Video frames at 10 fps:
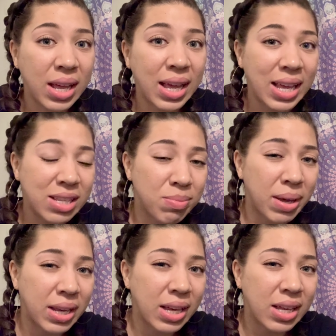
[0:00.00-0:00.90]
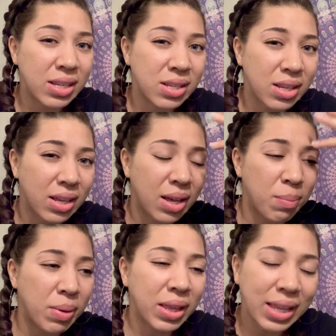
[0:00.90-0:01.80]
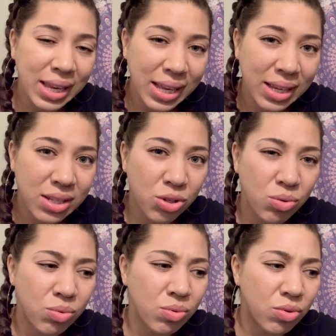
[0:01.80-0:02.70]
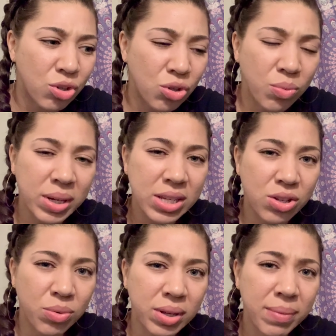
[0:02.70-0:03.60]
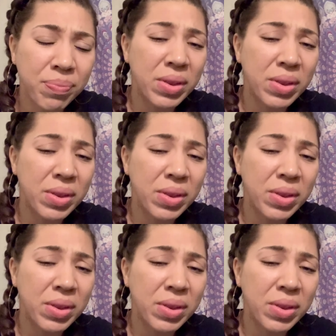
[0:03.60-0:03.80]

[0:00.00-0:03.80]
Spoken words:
his money, his ability to do what he's doing,